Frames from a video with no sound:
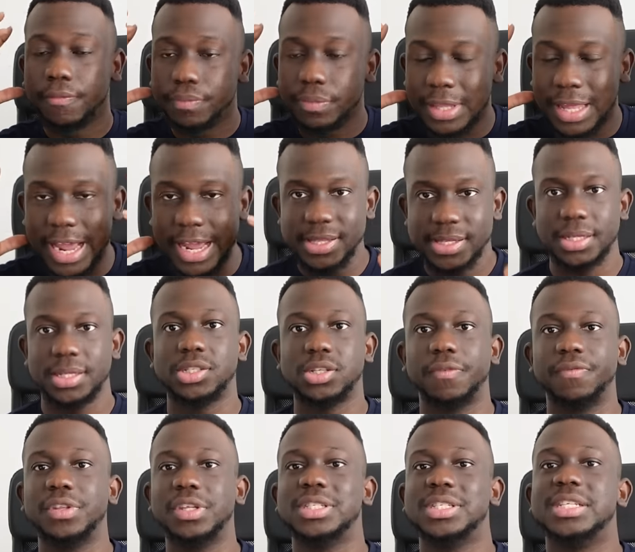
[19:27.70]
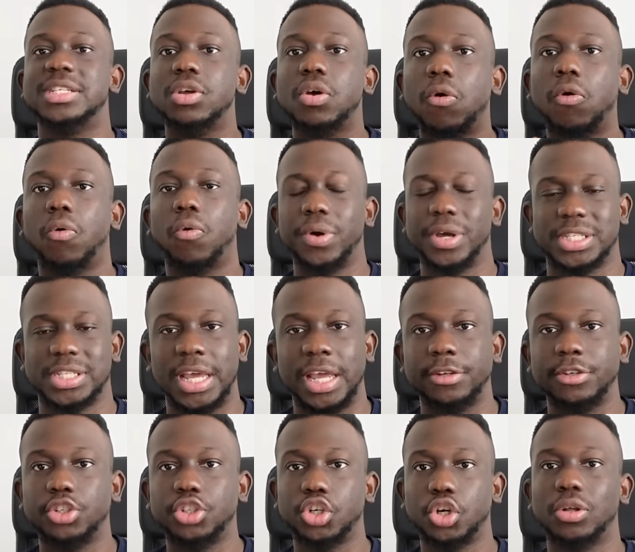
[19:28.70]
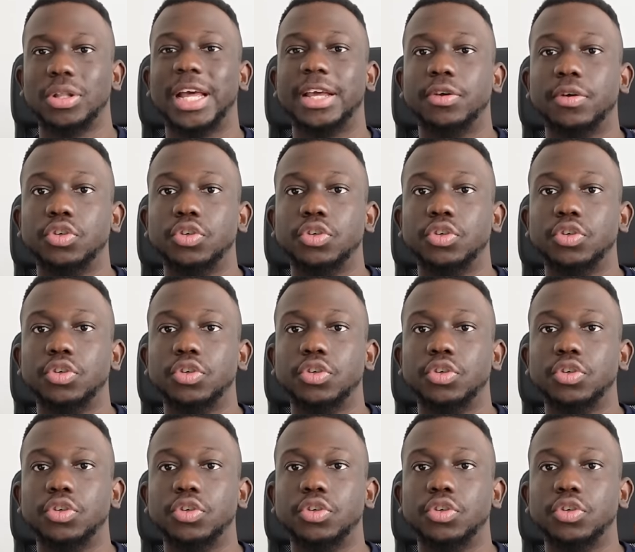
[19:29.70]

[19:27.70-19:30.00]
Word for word: the essence of this is always ensure that